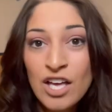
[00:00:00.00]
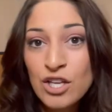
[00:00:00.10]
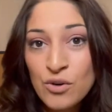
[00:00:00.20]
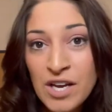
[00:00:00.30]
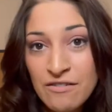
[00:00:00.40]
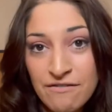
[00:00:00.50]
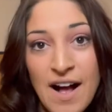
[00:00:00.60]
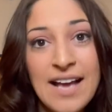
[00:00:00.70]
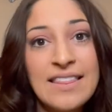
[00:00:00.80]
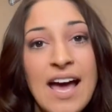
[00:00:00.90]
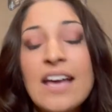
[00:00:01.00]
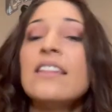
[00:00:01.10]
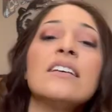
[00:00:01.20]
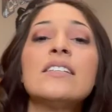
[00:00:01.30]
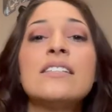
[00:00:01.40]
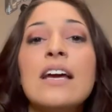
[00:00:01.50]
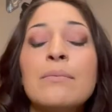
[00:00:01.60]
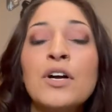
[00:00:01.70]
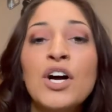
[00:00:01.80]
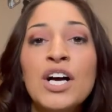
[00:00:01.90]
you can find that in these
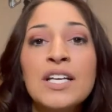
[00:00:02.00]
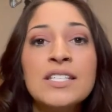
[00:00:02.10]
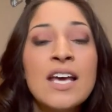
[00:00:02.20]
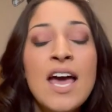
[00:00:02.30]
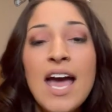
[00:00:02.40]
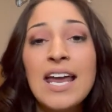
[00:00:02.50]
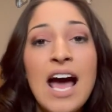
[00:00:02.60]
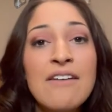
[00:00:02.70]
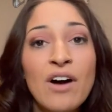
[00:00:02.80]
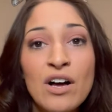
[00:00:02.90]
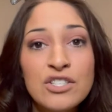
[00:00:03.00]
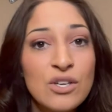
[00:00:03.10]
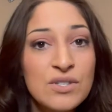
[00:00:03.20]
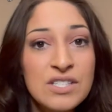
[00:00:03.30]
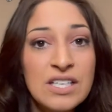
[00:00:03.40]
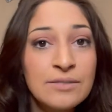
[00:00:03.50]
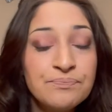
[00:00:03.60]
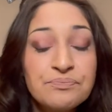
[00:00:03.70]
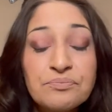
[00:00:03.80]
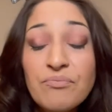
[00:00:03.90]
neighborhoods. And I've also
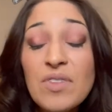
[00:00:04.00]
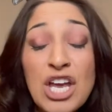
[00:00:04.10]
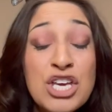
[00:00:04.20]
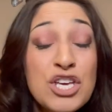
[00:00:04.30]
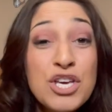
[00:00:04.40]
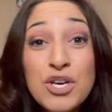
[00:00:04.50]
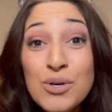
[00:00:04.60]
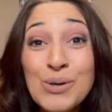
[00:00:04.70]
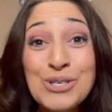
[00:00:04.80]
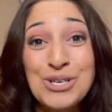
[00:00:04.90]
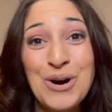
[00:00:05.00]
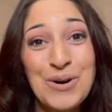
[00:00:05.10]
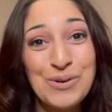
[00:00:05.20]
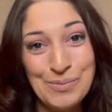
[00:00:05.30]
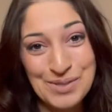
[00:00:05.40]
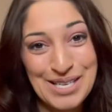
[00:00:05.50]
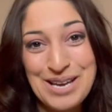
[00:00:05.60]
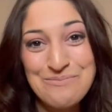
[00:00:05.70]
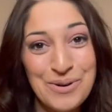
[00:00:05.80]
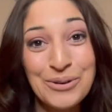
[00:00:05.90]
seen huge homes
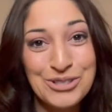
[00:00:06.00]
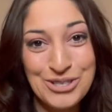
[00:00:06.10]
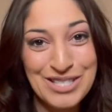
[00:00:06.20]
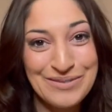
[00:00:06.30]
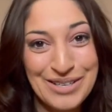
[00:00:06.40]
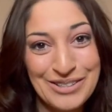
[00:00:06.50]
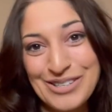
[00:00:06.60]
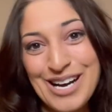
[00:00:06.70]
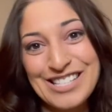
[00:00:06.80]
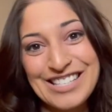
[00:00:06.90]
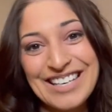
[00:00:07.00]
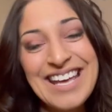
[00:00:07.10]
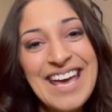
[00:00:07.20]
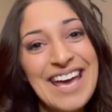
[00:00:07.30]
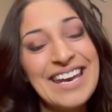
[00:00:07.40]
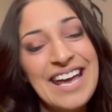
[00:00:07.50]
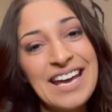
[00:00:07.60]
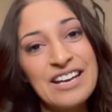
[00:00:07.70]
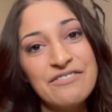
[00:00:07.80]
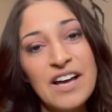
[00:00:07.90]
in both Josephine Crossing and
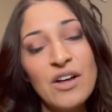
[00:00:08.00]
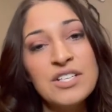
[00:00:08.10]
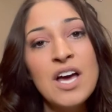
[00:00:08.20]
Annafeld.